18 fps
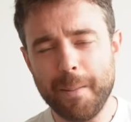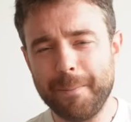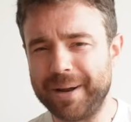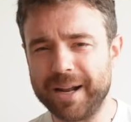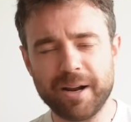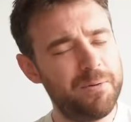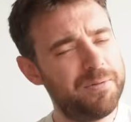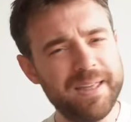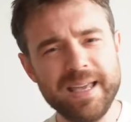
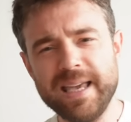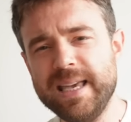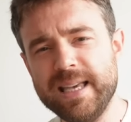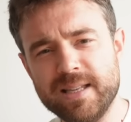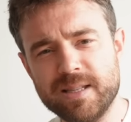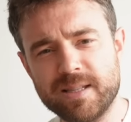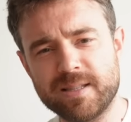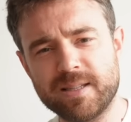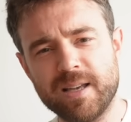But I don't think
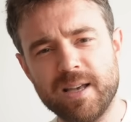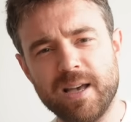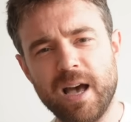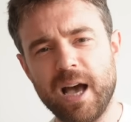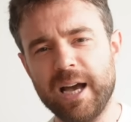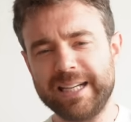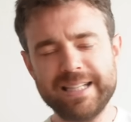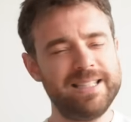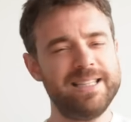he's
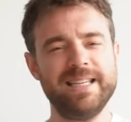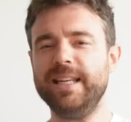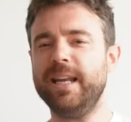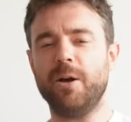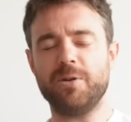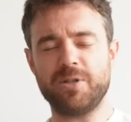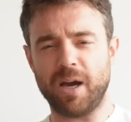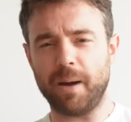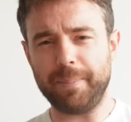a
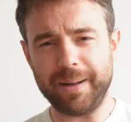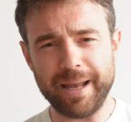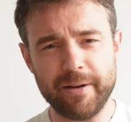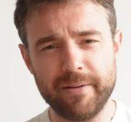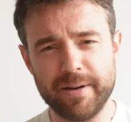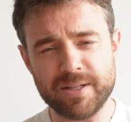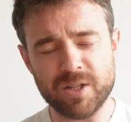Coutinho type player.